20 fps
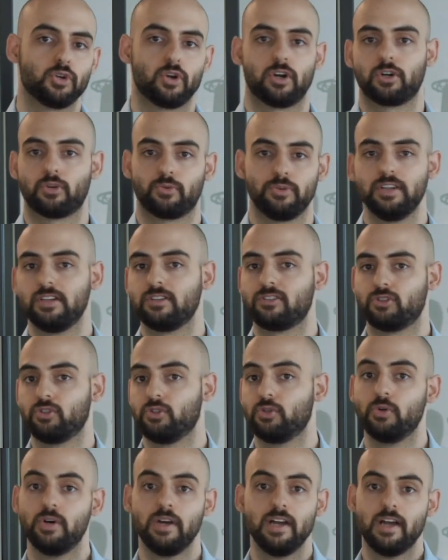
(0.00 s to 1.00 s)
you're agreeing
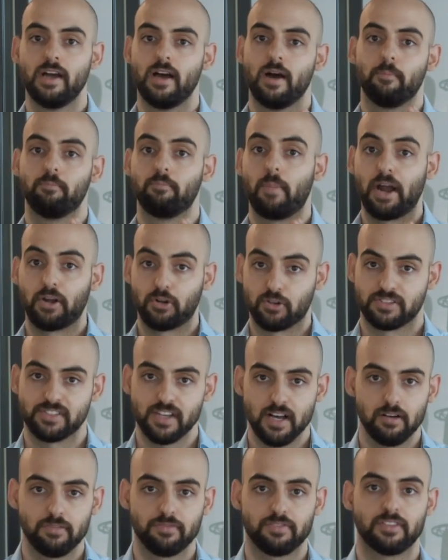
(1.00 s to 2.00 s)
to by
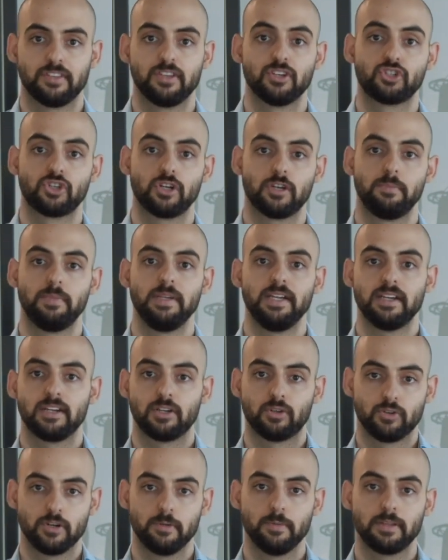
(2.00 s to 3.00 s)
yourself. This should be an
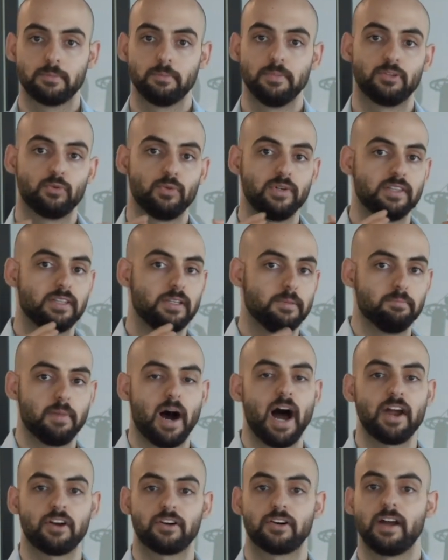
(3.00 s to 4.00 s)
agreement between the
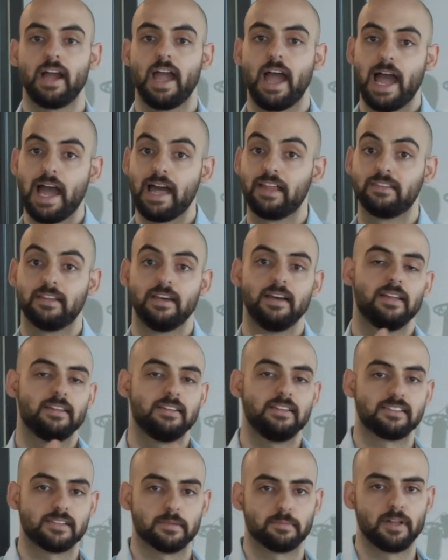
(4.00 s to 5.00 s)
buyer and
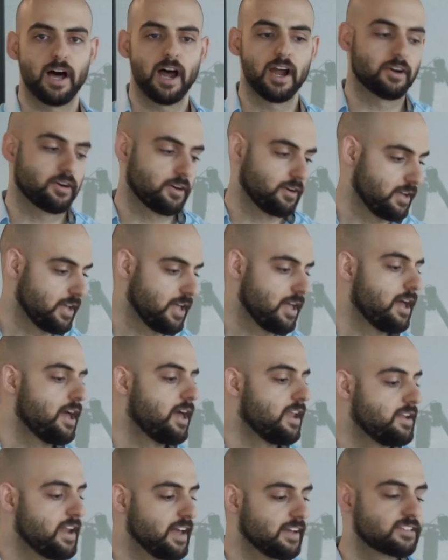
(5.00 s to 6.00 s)
the supplier.
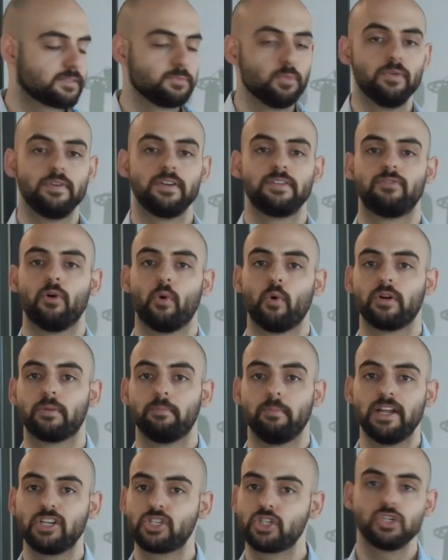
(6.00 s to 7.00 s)
Next, moving
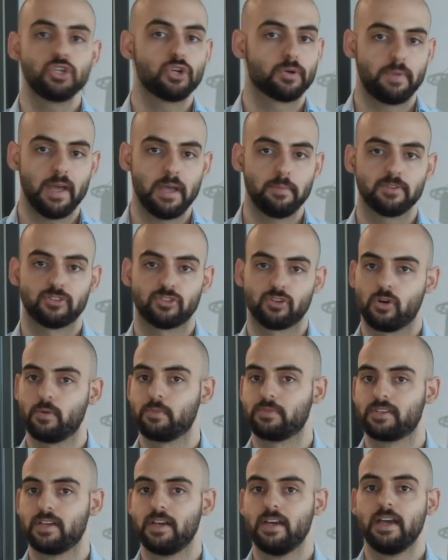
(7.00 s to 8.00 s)
forward, mention your payment
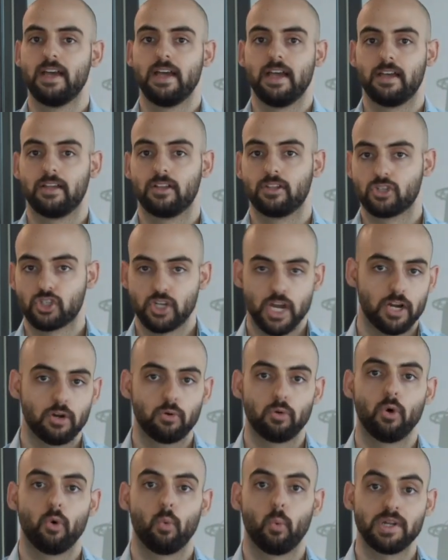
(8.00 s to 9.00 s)
terms. Check
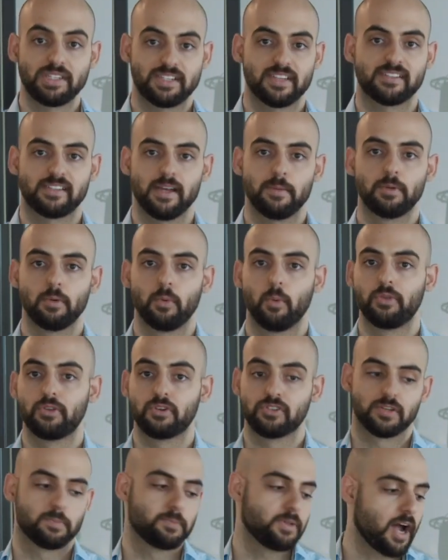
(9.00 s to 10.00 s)
what's acceptable with
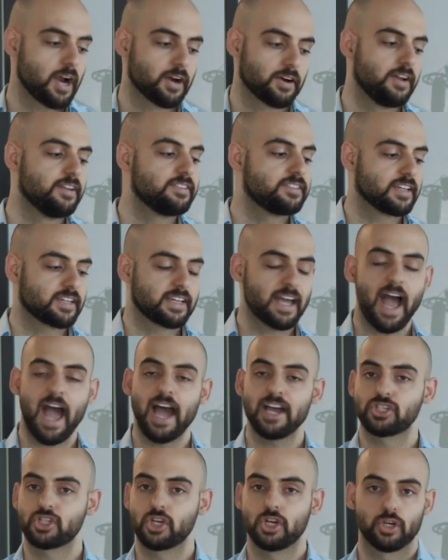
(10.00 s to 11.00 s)
your supplier. Is it
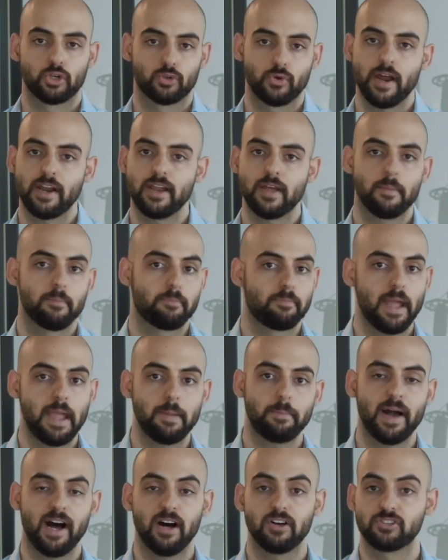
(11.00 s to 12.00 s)
cash, credit,
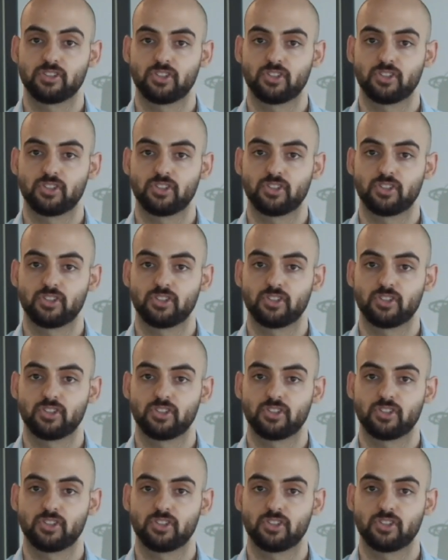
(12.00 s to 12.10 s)
PayPal,